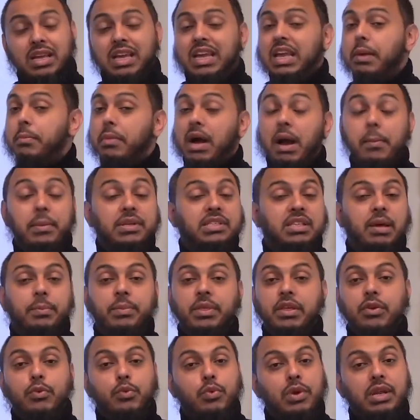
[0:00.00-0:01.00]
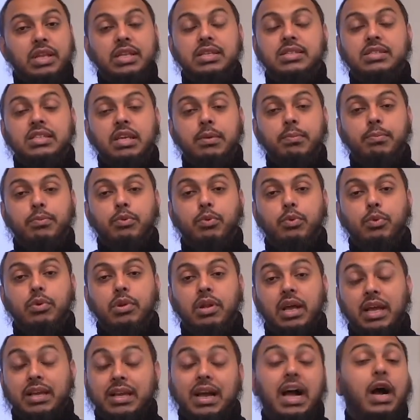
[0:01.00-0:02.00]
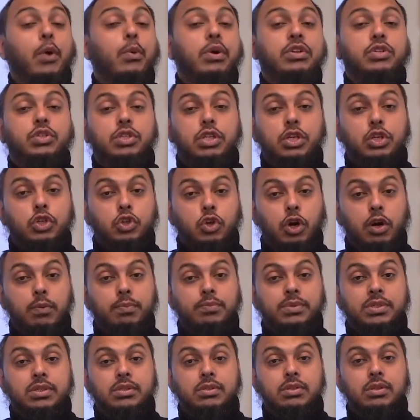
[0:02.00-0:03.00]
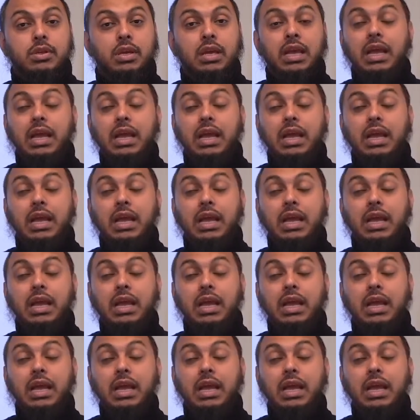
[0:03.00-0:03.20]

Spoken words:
It might be something really simple, like I went to the shops